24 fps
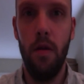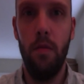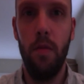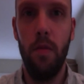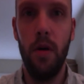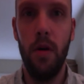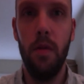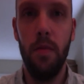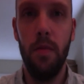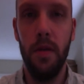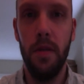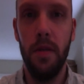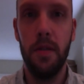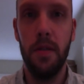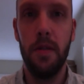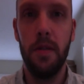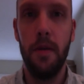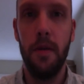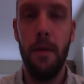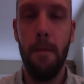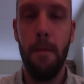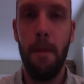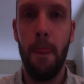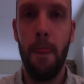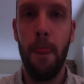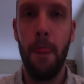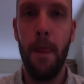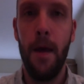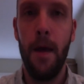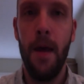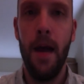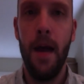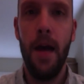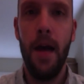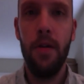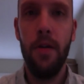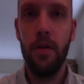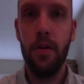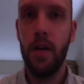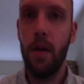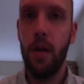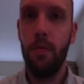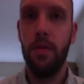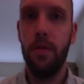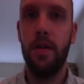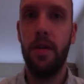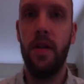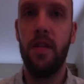purpose, I do a
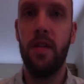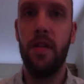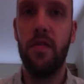couple things.